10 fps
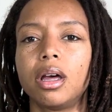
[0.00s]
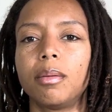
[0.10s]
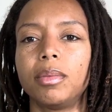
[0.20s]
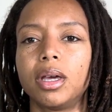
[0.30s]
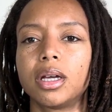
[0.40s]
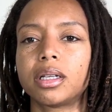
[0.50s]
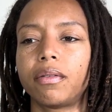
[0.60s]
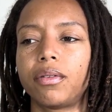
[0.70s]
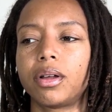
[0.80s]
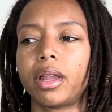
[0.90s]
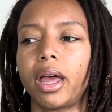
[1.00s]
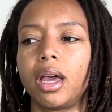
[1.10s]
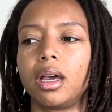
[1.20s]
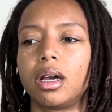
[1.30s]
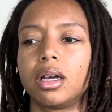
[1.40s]
because I feel
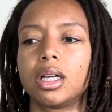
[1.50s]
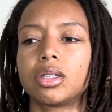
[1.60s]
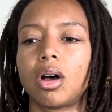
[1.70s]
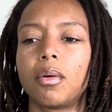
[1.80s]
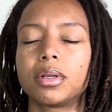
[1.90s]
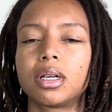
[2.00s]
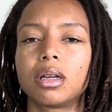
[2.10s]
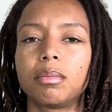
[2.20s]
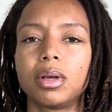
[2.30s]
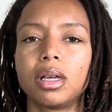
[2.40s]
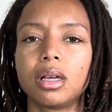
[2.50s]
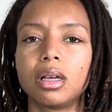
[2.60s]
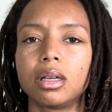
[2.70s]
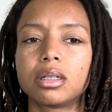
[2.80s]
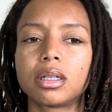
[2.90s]
like it's always going to
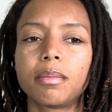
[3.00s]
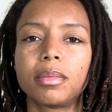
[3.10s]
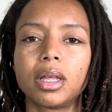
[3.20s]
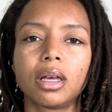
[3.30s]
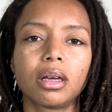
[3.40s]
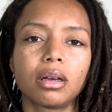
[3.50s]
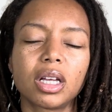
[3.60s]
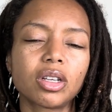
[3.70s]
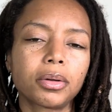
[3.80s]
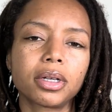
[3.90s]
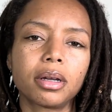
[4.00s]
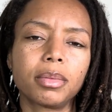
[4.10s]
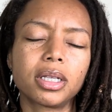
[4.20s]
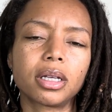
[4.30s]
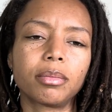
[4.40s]
be something. It's always going to
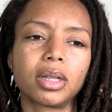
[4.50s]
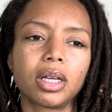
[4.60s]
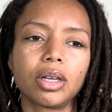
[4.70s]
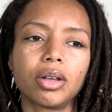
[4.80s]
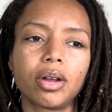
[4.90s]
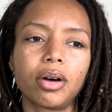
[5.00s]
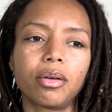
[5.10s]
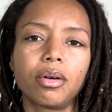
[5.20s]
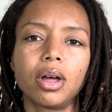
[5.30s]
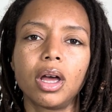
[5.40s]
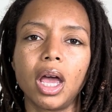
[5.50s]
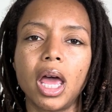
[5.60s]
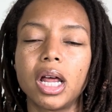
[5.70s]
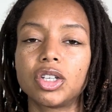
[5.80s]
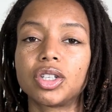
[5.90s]
be something,
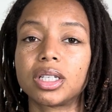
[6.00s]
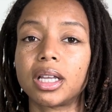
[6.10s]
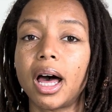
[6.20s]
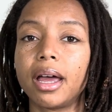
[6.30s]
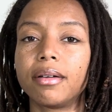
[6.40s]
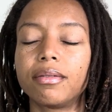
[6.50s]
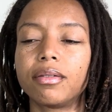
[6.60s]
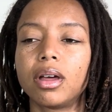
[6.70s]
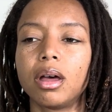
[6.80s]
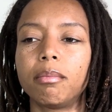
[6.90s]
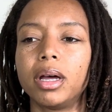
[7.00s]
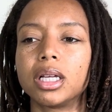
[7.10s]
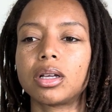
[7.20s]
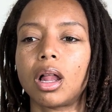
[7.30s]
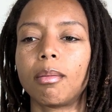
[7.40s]
and that's just life. But
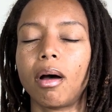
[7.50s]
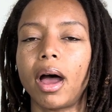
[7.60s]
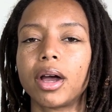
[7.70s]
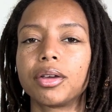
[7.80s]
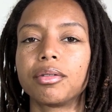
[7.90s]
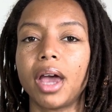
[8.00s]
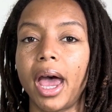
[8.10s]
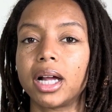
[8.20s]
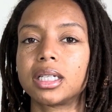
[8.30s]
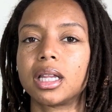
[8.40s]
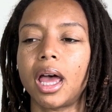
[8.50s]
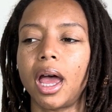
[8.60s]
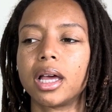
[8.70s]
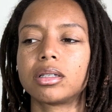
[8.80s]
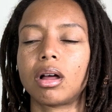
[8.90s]
it's all about how you react to
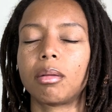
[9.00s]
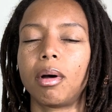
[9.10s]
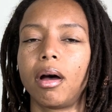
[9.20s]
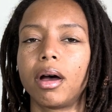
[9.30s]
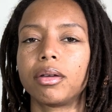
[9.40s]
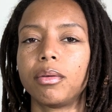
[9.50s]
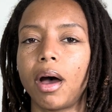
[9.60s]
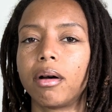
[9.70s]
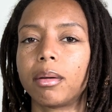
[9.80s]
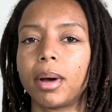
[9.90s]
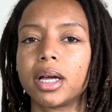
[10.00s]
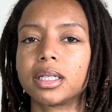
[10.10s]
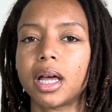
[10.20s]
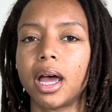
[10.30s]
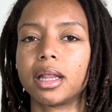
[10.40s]
that. It's all about how you alchemize
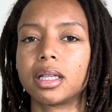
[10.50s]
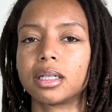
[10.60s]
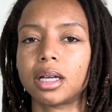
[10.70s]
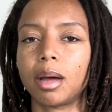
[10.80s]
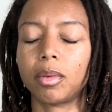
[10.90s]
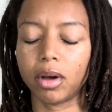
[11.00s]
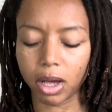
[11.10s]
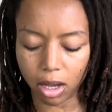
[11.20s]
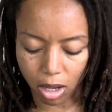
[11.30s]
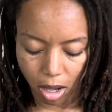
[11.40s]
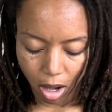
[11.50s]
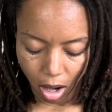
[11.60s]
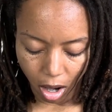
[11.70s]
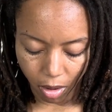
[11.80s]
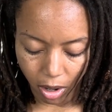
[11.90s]
that at this time, okay?
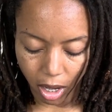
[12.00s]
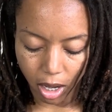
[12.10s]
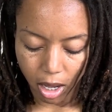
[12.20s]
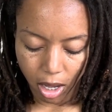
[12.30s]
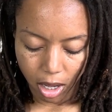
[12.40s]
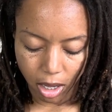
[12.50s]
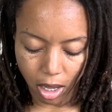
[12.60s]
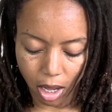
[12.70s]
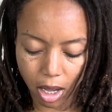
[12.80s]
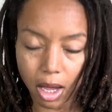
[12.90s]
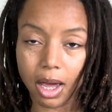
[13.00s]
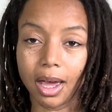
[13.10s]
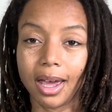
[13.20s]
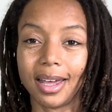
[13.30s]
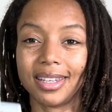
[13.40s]
All right.
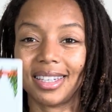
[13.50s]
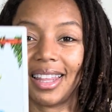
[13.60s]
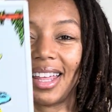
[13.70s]
Yes, and